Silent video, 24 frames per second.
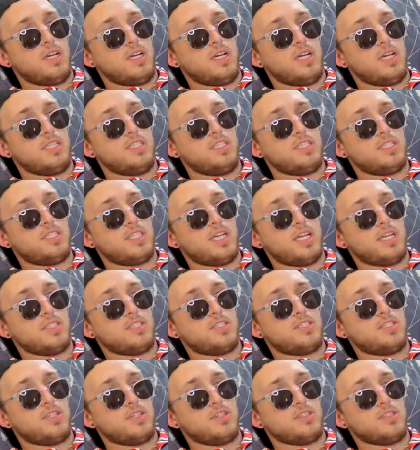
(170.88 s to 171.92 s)
I just had
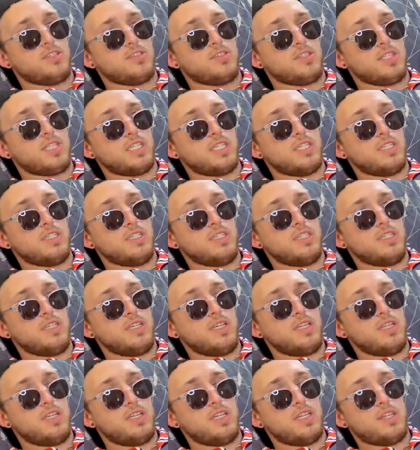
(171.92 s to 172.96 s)
surgery.
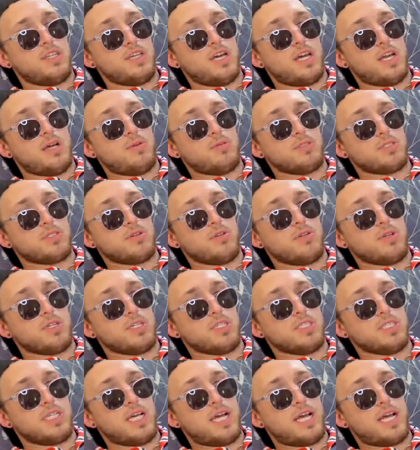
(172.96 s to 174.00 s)
They thought I was going
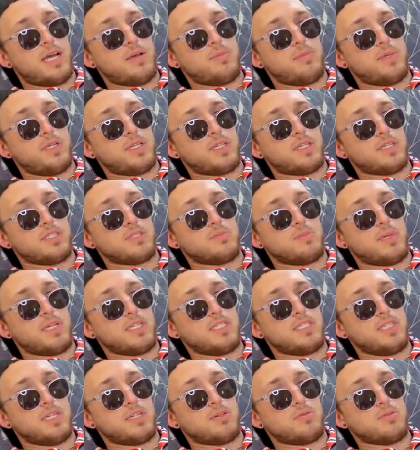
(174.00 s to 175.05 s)
to die because my
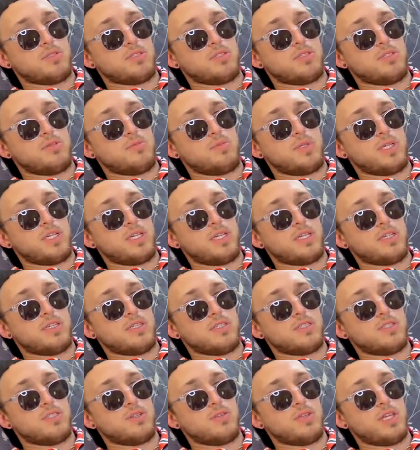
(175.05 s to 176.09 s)
dick was too
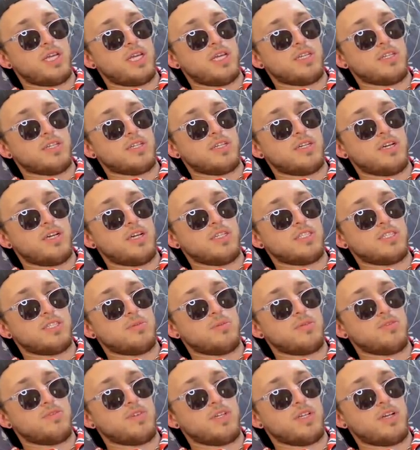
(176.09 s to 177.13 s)
big, so they had to cut
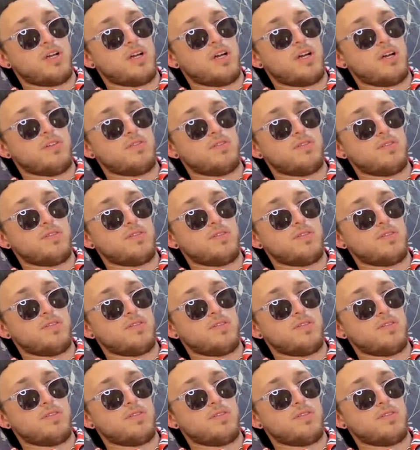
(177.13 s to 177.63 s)
some of it off.